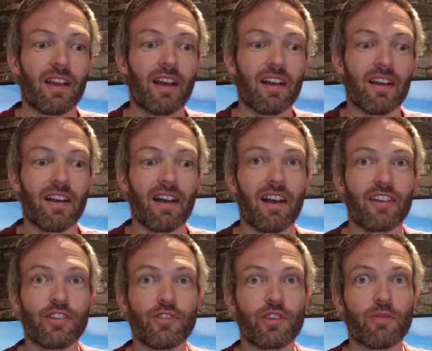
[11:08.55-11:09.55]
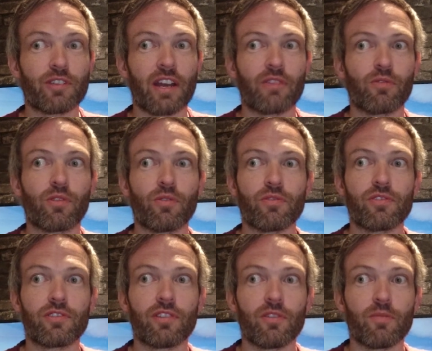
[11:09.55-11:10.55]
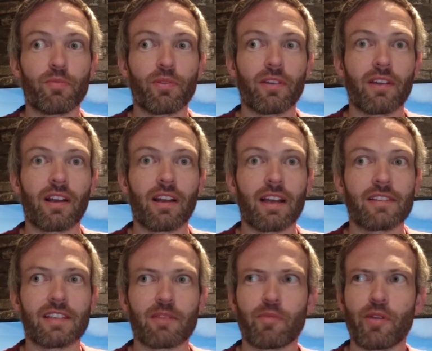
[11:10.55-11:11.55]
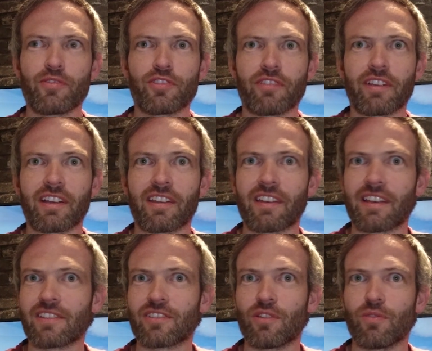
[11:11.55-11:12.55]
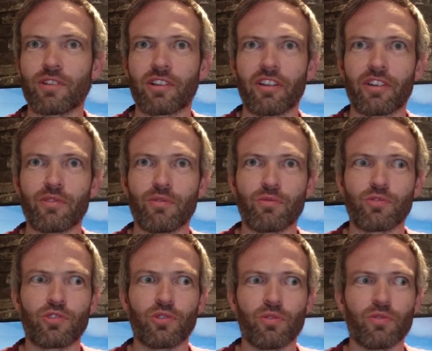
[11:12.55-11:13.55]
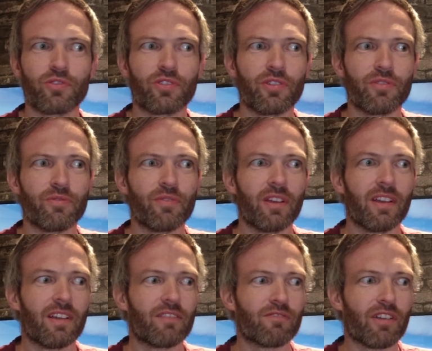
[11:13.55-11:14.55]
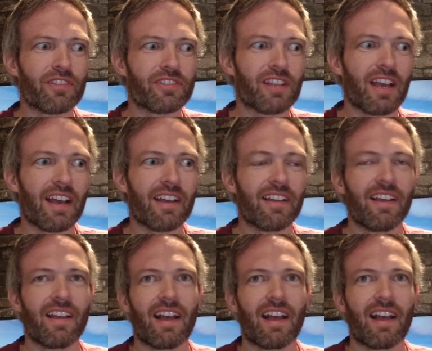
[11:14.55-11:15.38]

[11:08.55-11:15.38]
a YouTube channel called Soup Classic Motoring, I think it's called, a guy called George who runs that,